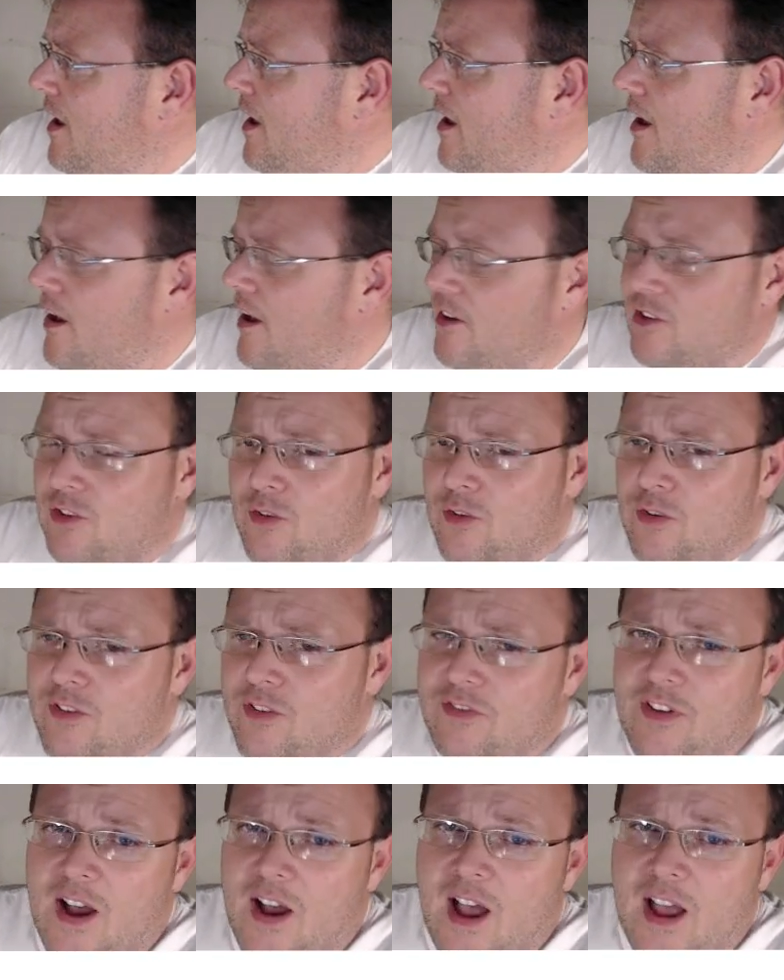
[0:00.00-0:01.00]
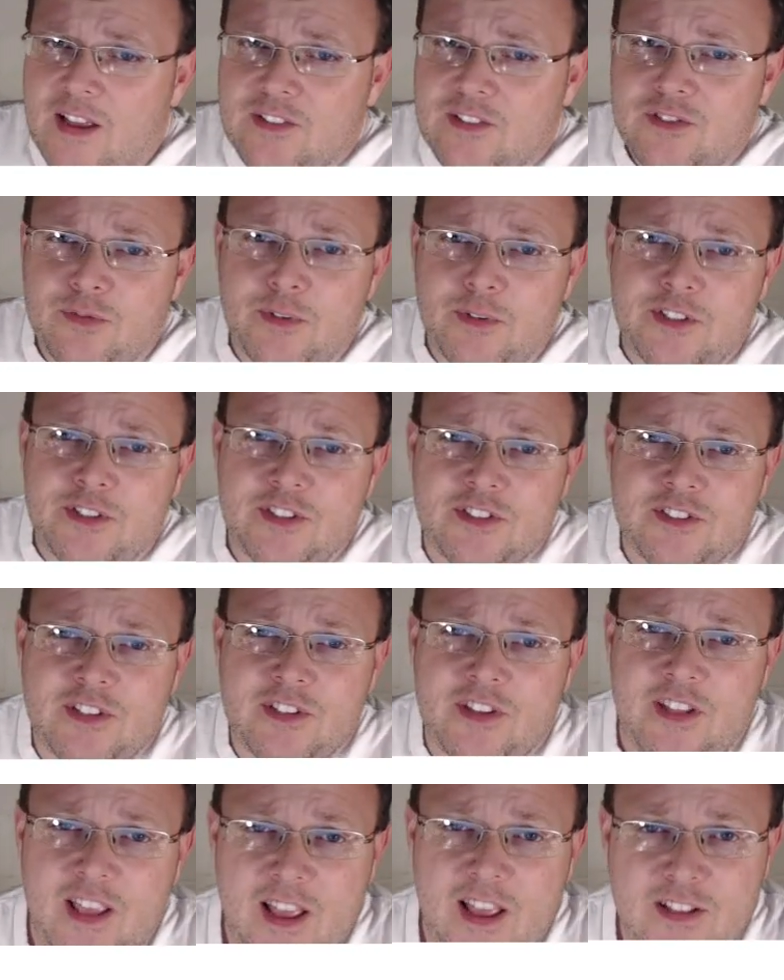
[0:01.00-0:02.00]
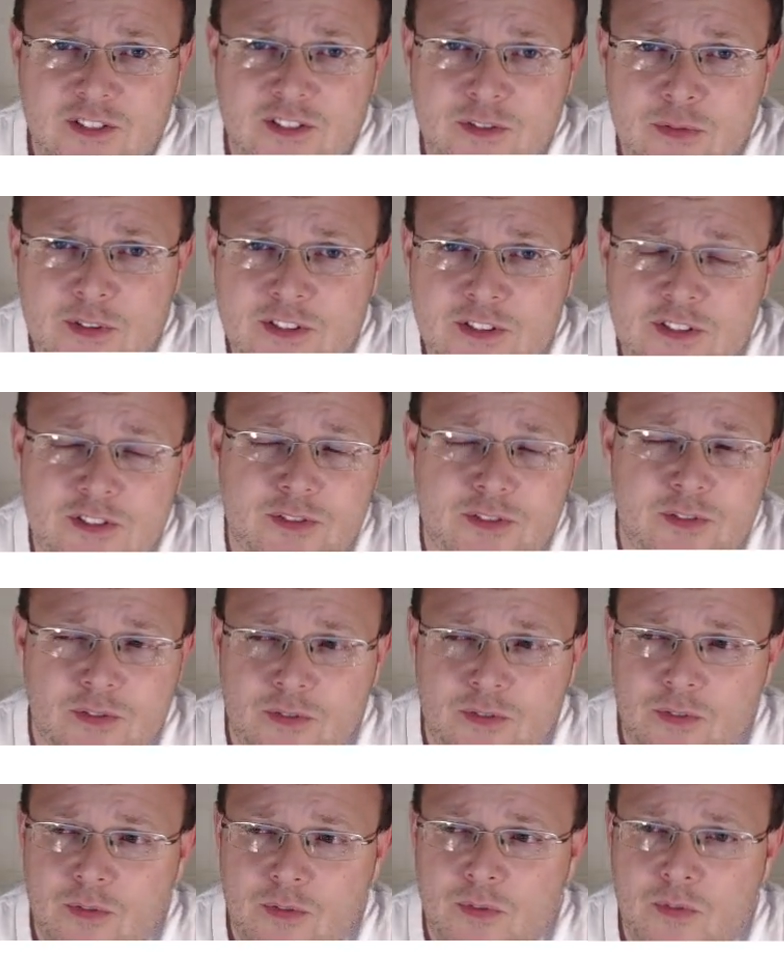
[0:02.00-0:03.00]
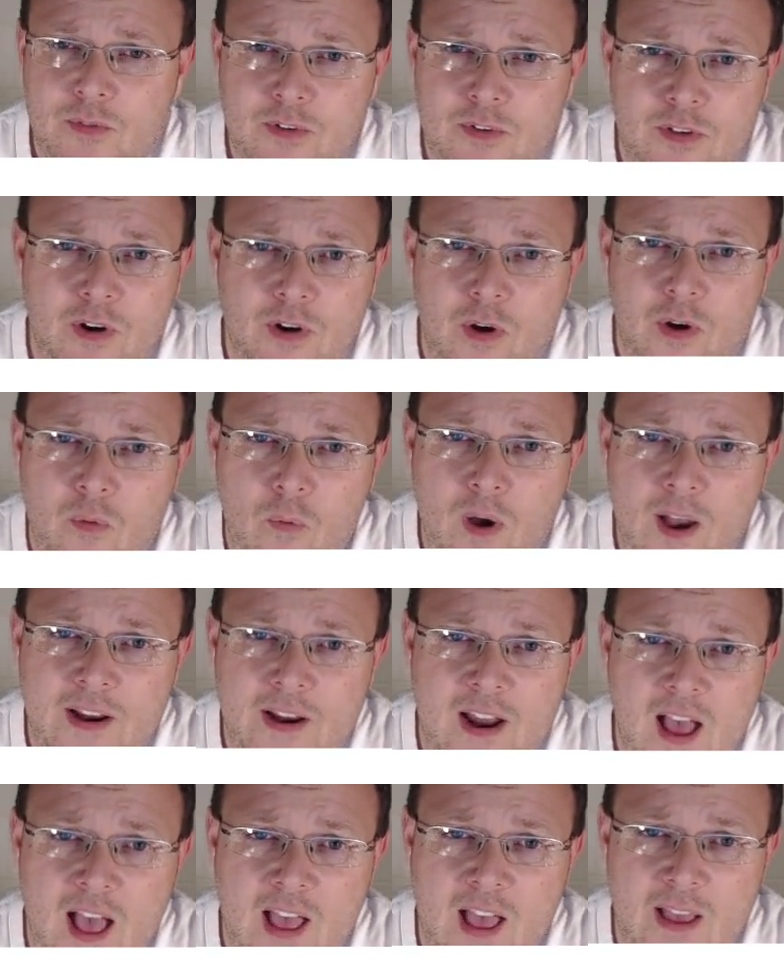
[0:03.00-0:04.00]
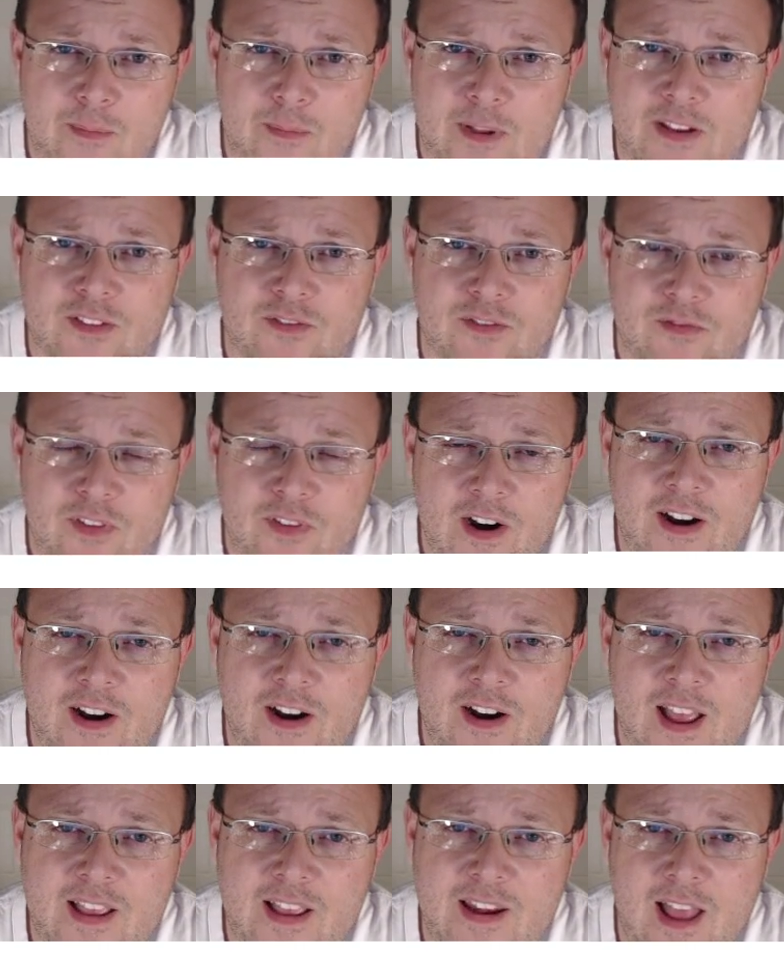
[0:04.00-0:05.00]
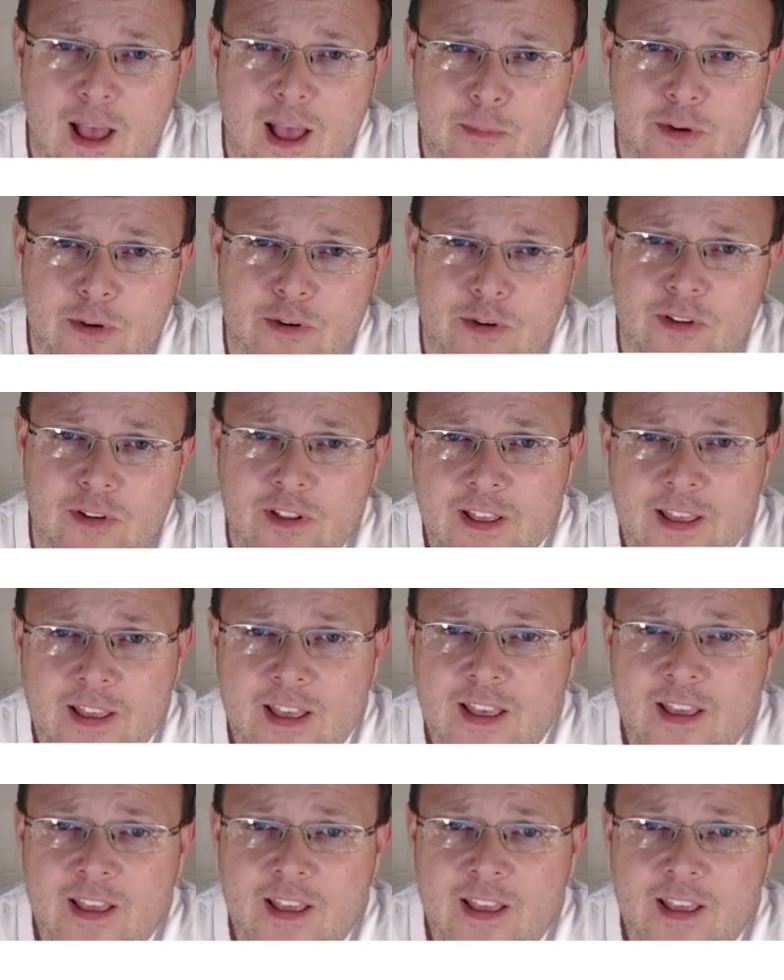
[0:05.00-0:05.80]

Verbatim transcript: uh, UniFi switches and the Ed switches, you know why not? I mean, it's very economical.